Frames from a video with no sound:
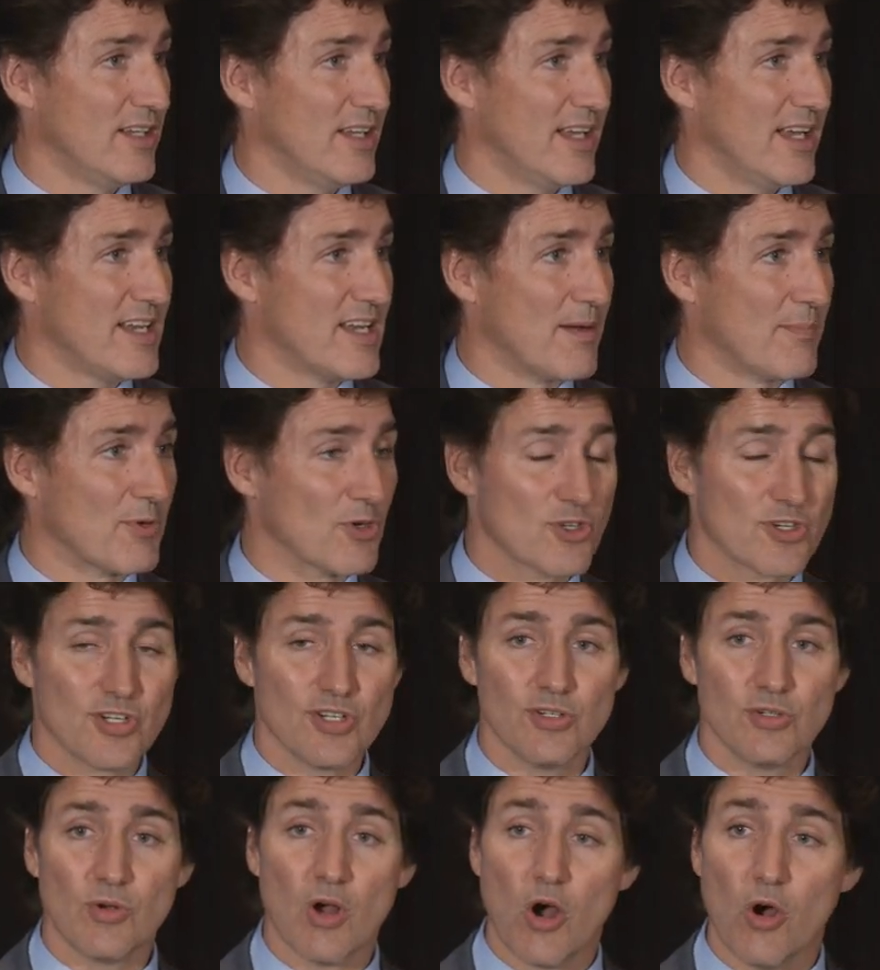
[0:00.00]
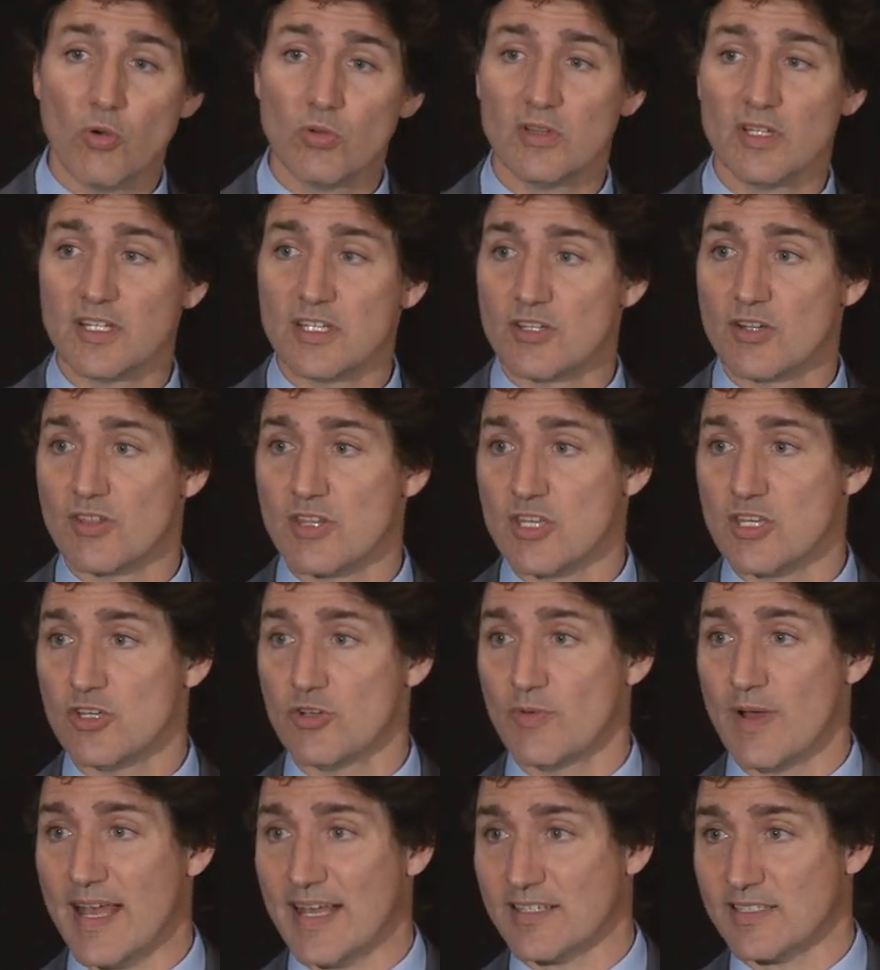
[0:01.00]
and number two only to the
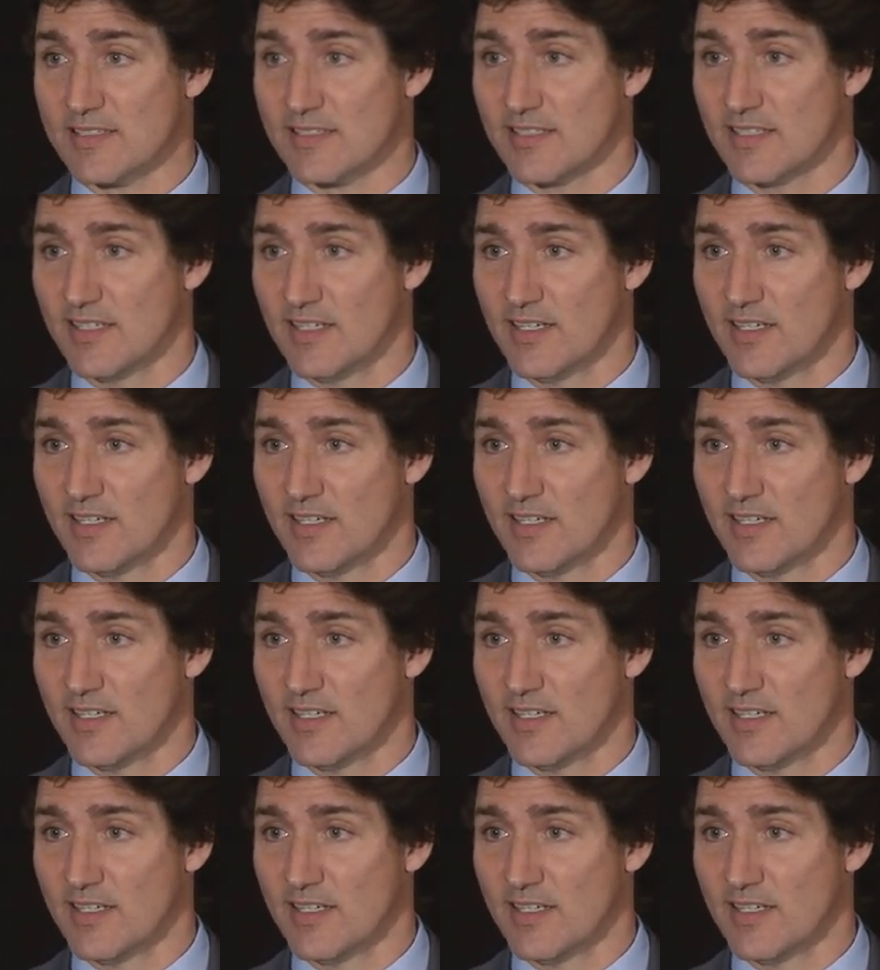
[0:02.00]
US